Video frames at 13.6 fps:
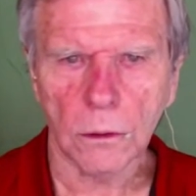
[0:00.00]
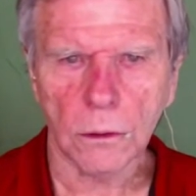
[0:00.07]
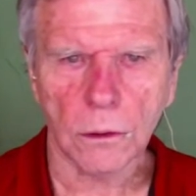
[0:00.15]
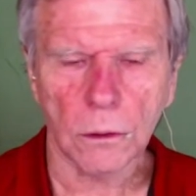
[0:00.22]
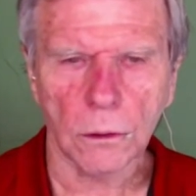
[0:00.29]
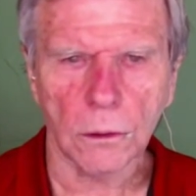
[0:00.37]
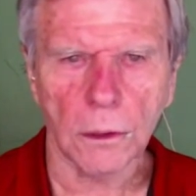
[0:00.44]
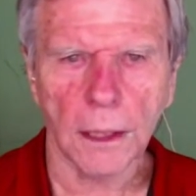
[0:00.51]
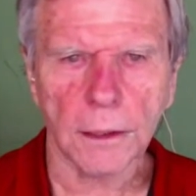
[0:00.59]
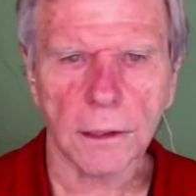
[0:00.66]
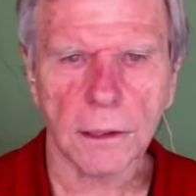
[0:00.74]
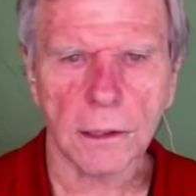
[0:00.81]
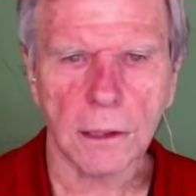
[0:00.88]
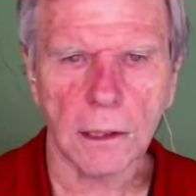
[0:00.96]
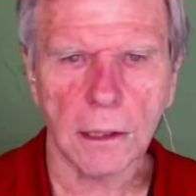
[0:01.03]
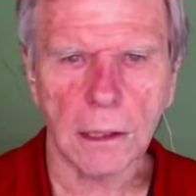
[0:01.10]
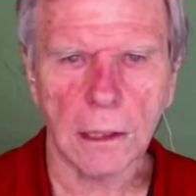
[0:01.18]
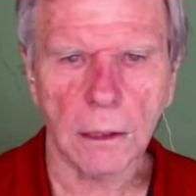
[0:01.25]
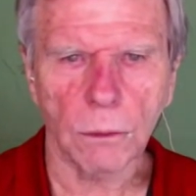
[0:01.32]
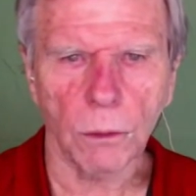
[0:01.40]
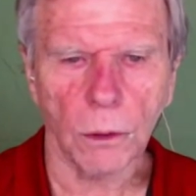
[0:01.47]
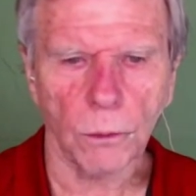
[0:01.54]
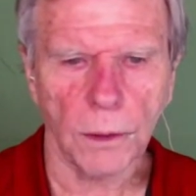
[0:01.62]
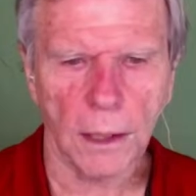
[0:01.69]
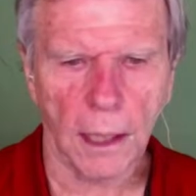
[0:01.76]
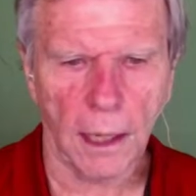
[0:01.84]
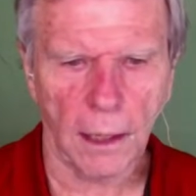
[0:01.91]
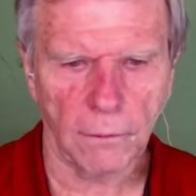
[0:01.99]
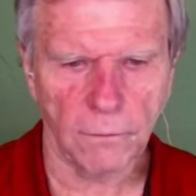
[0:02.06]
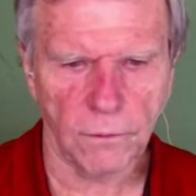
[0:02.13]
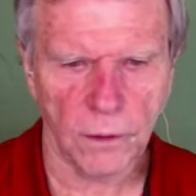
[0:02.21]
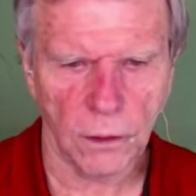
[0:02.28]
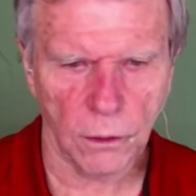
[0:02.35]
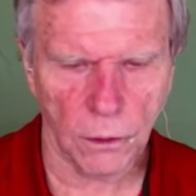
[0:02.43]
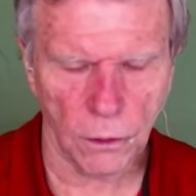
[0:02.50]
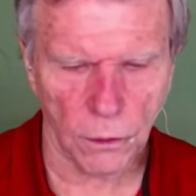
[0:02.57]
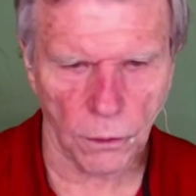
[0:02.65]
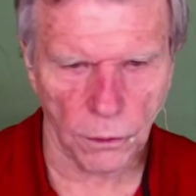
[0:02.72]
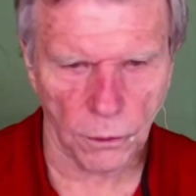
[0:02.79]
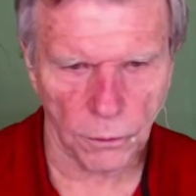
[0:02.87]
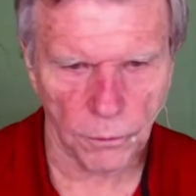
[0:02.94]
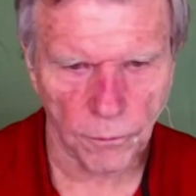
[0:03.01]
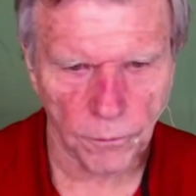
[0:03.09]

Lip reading: So let's see what we have here.